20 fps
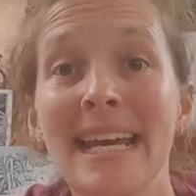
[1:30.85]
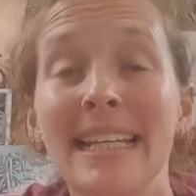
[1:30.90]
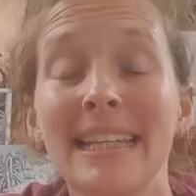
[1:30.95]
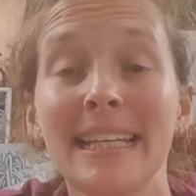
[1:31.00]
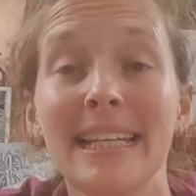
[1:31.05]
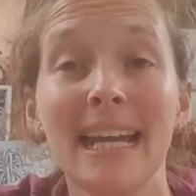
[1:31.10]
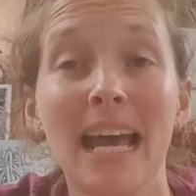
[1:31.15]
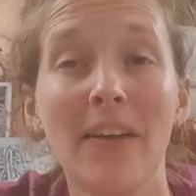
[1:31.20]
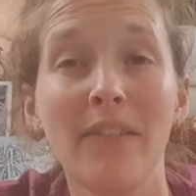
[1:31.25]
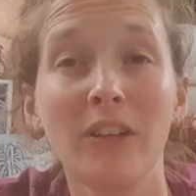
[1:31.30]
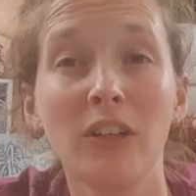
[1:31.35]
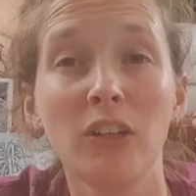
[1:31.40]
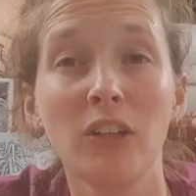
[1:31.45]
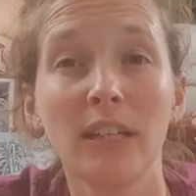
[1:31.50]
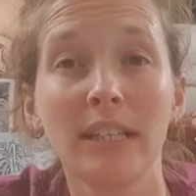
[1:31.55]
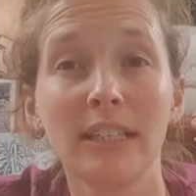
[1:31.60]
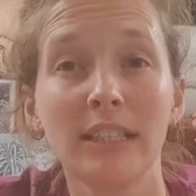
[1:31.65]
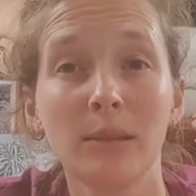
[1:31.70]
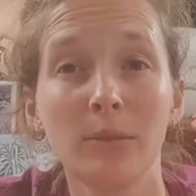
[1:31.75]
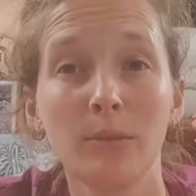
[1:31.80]
then have a
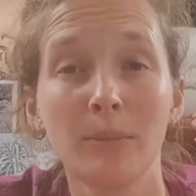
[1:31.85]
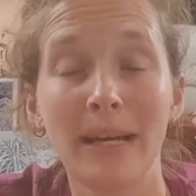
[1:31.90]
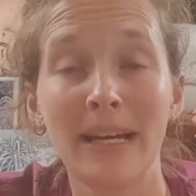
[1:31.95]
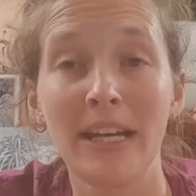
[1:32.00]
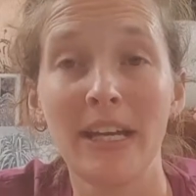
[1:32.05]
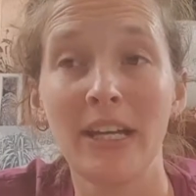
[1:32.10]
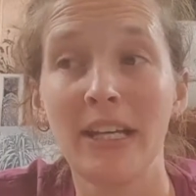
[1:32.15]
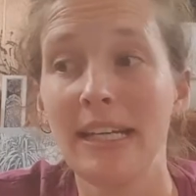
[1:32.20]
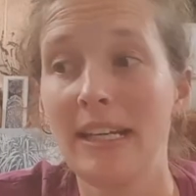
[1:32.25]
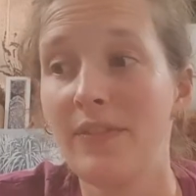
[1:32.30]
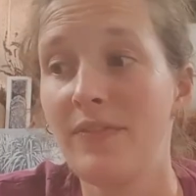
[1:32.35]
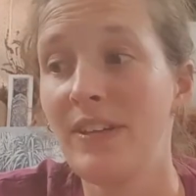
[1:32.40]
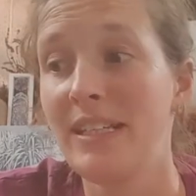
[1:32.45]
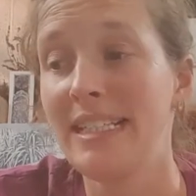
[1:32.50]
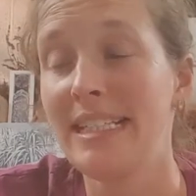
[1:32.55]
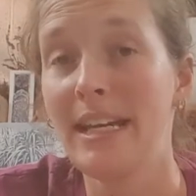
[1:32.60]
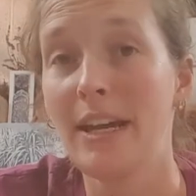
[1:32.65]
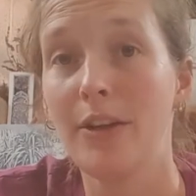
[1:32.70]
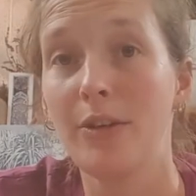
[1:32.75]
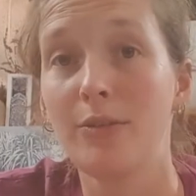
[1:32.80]
look at some of my earlier
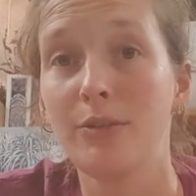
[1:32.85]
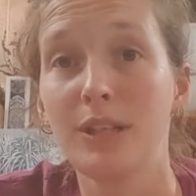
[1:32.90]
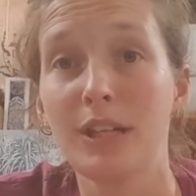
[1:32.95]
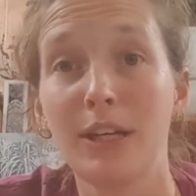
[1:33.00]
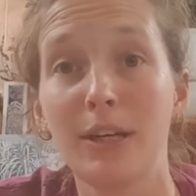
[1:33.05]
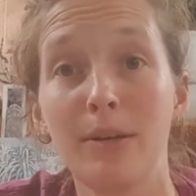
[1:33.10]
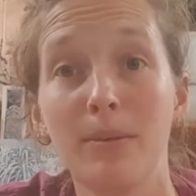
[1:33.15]
videos,